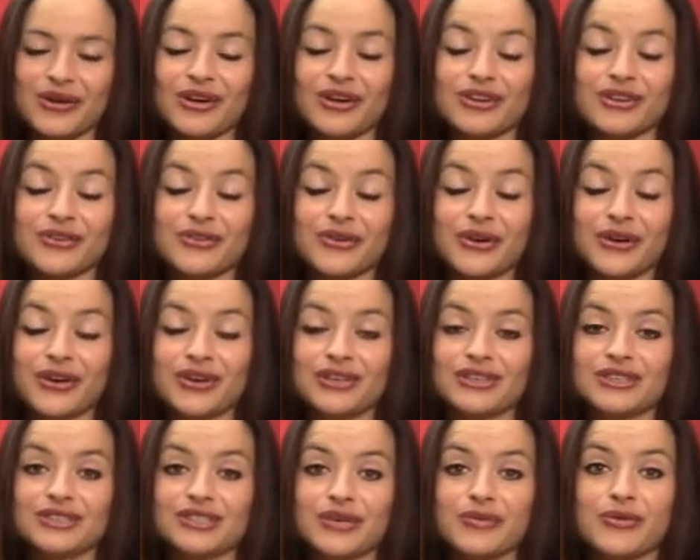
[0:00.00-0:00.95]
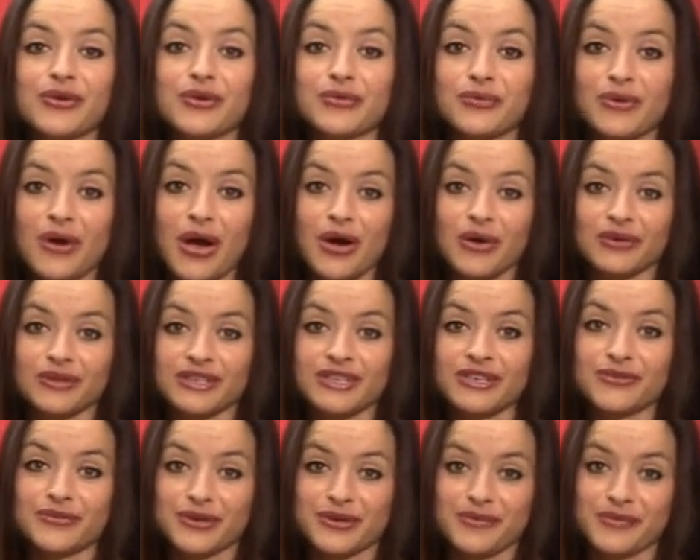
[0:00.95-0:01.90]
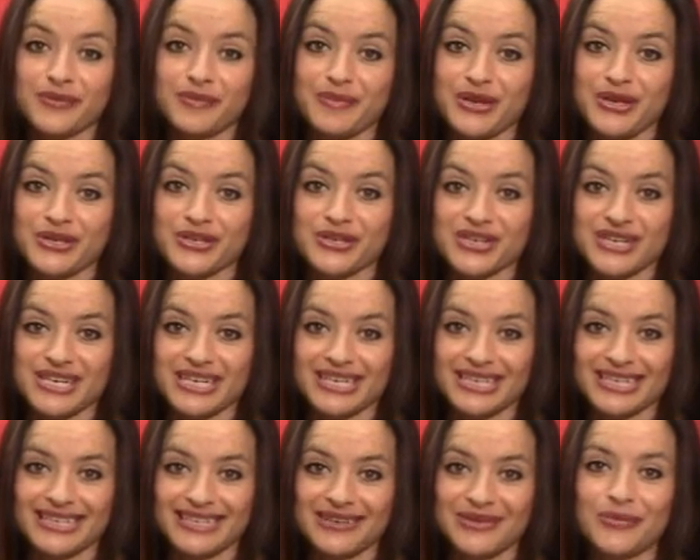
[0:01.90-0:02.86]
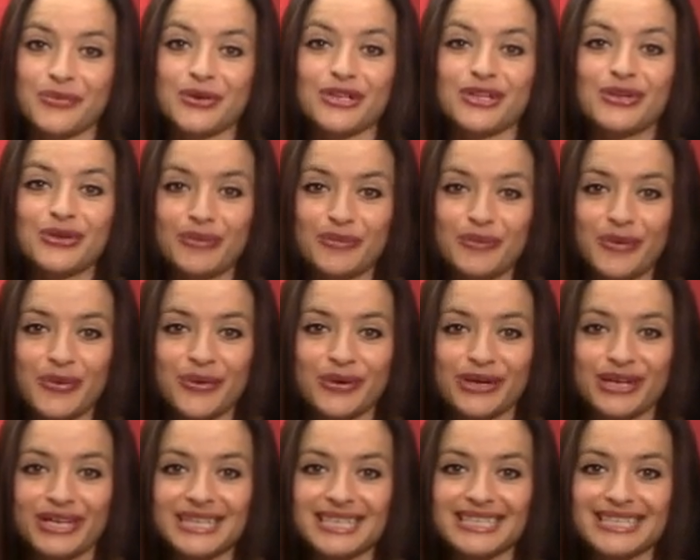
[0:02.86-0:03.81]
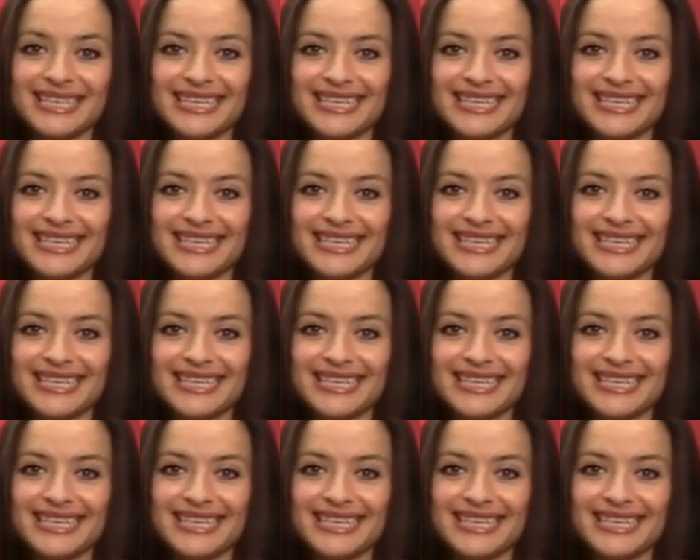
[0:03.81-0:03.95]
circles of growth and transformation with support.